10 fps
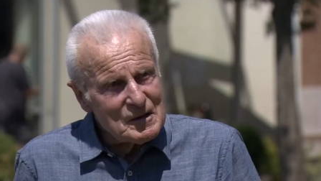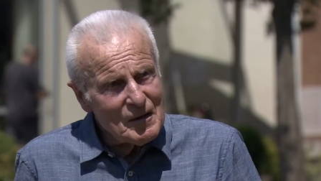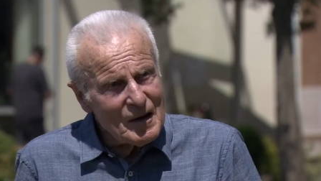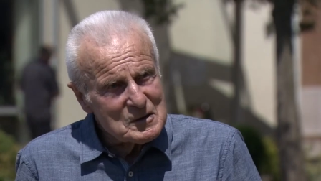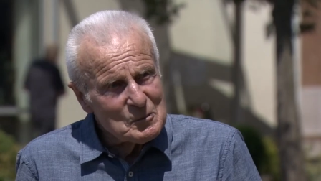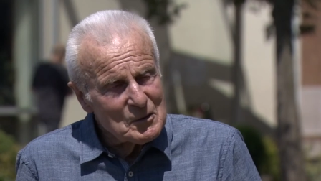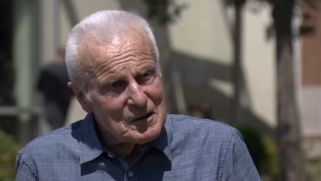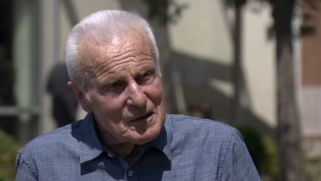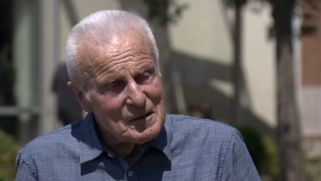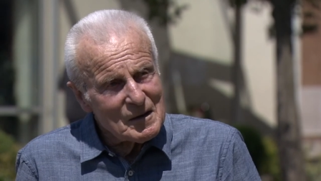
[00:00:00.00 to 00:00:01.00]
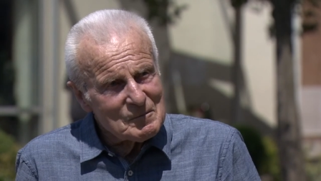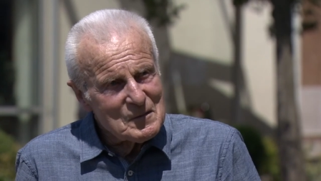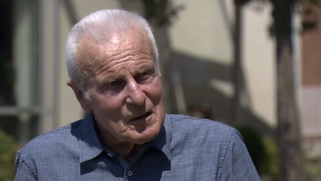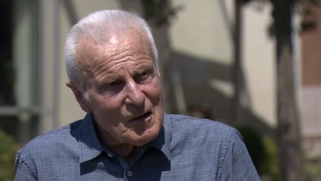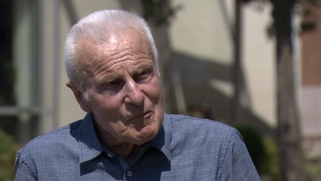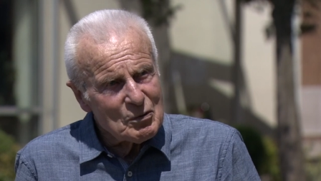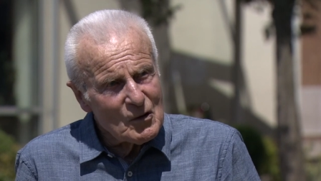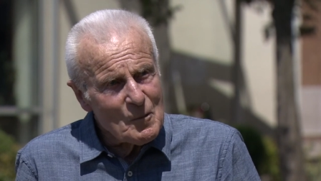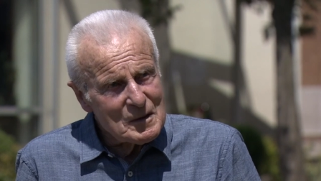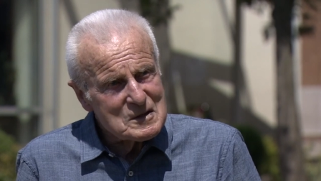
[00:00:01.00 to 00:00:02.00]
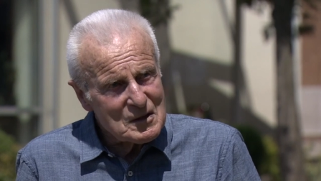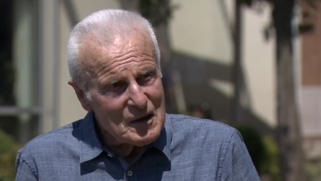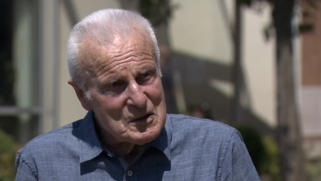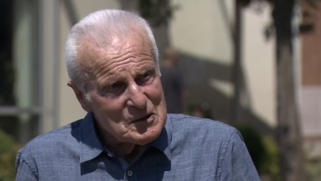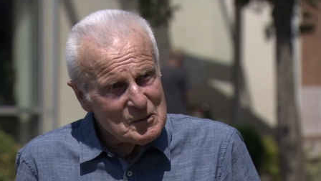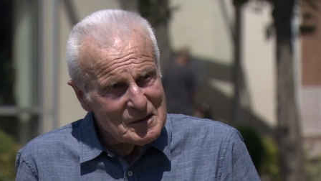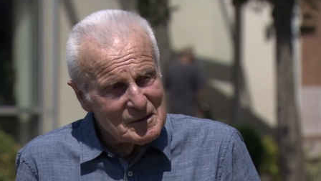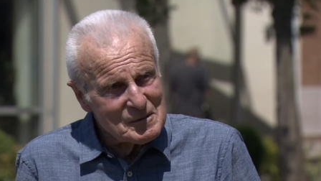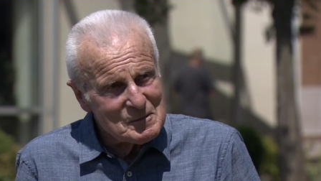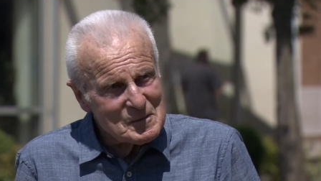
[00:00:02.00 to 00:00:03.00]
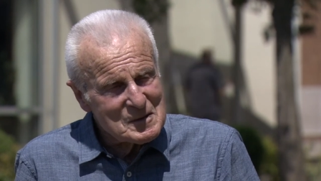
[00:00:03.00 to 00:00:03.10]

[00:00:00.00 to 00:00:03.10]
they had to put a, a, a probe inside you and